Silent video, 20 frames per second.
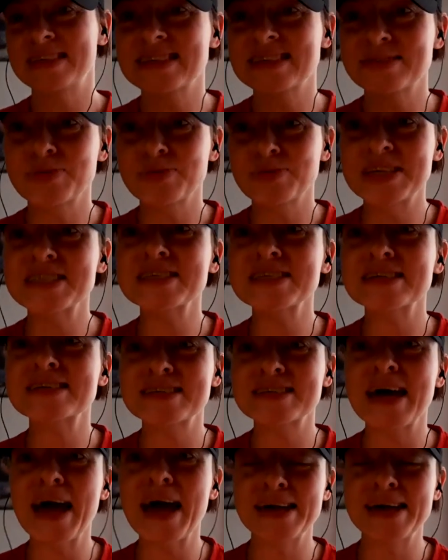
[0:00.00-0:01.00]
we didn't
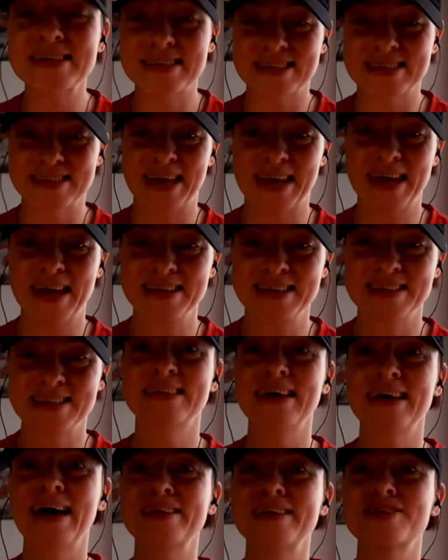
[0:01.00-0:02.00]
taste the taste. And
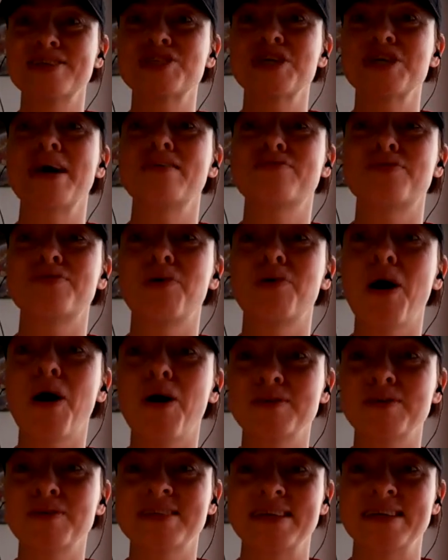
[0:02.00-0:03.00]
then Jeff
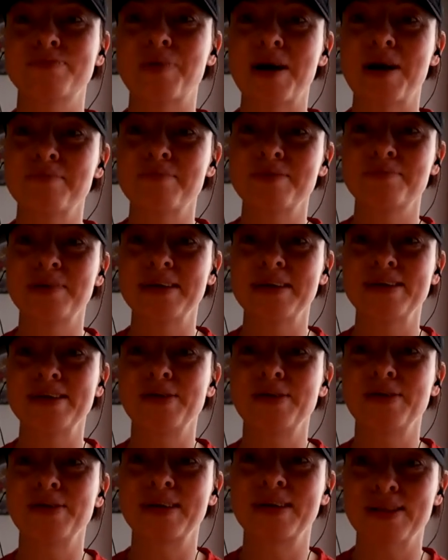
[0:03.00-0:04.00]
wrote that probably,
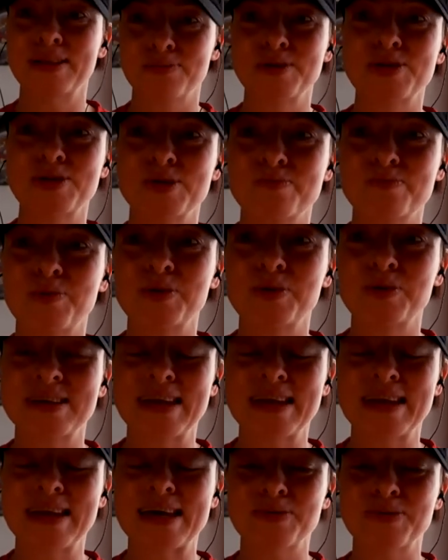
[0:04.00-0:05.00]
you know, that we should put
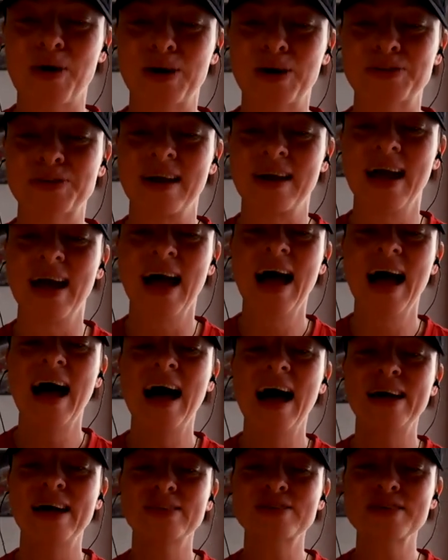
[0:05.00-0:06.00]
less water.
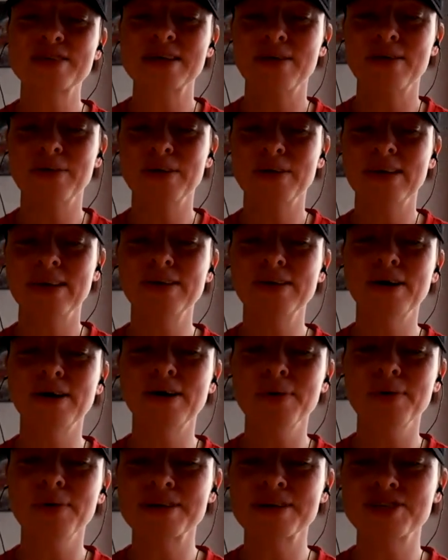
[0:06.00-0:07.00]
And you know,
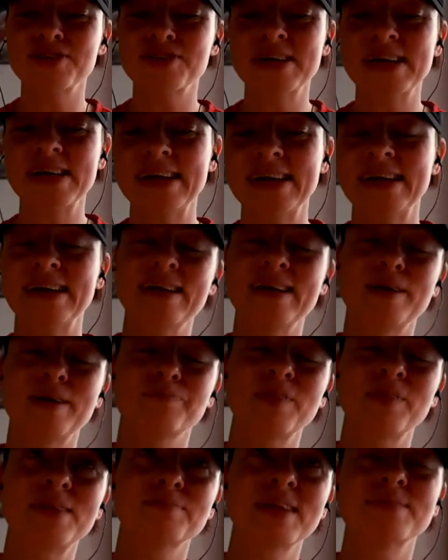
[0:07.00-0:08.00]
we were drinking and
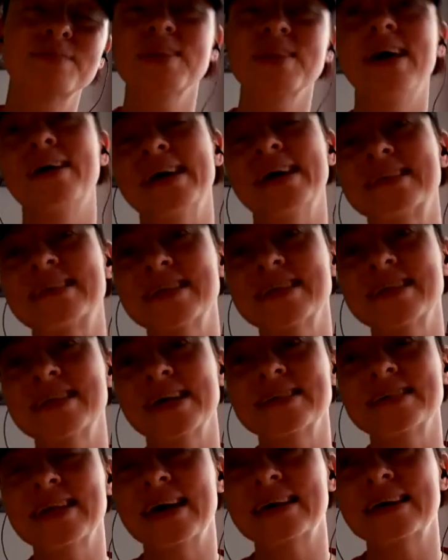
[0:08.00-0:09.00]
it
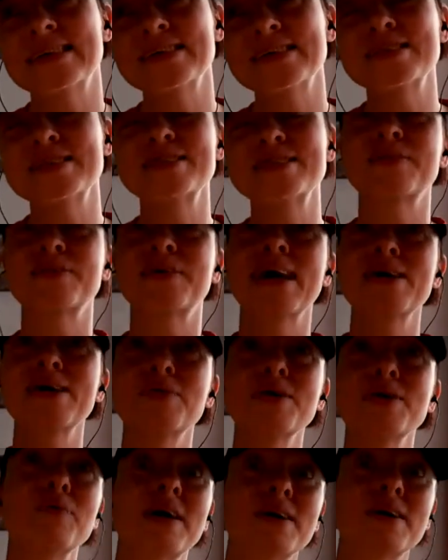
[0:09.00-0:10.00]
tastes like this, okay?
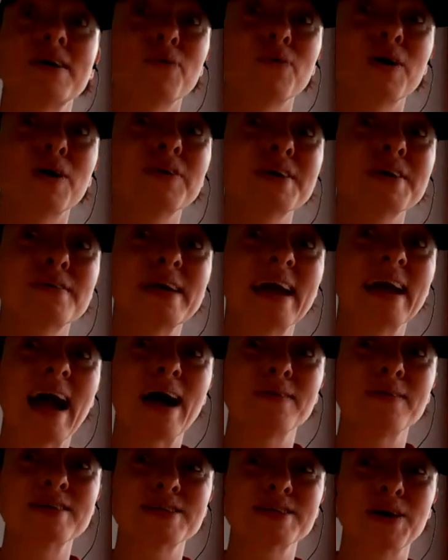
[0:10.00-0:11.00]
We were wondering
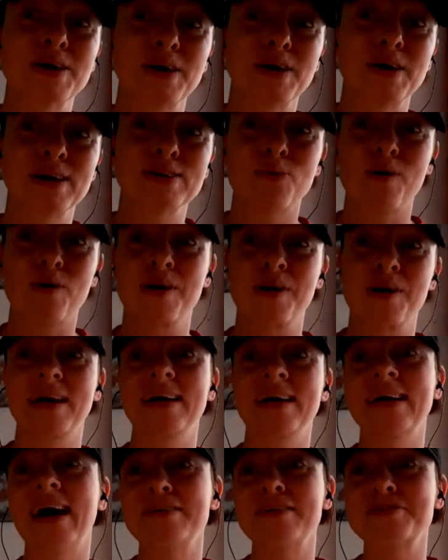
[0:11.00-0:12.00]
how it's going to work.
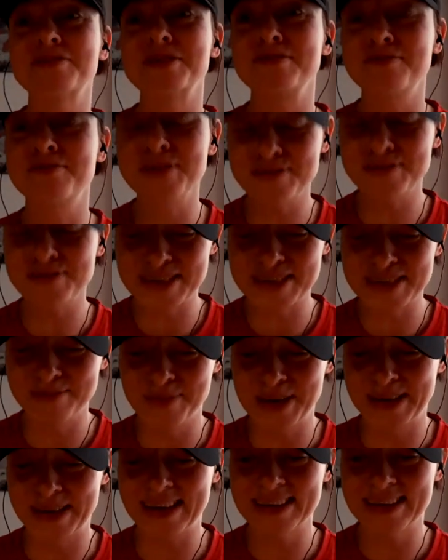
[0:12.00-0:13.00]
And after 15
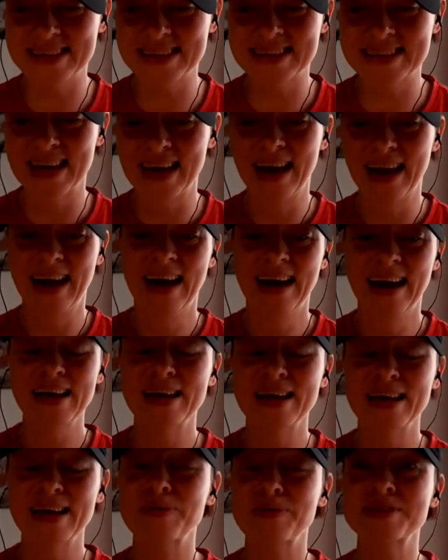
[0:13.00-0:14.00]
minutes,
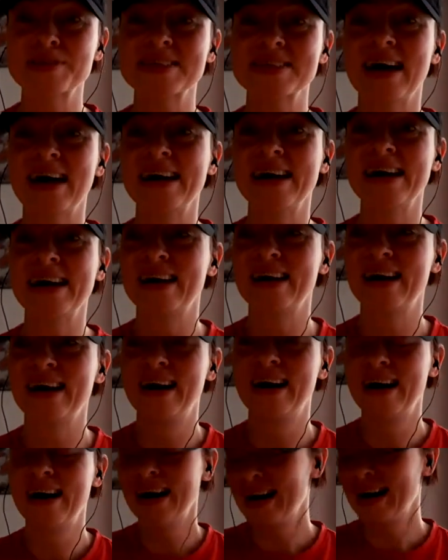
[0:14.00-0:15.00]
it was like,
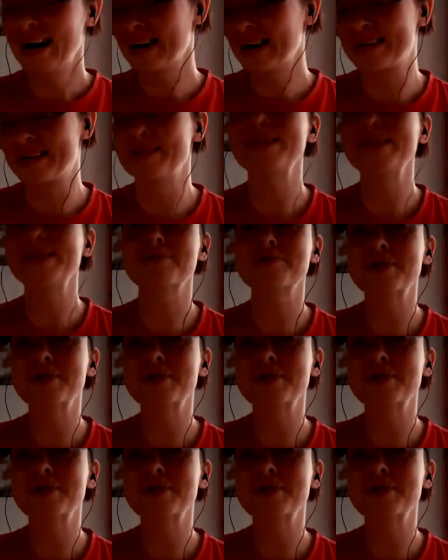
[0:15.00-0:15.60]
we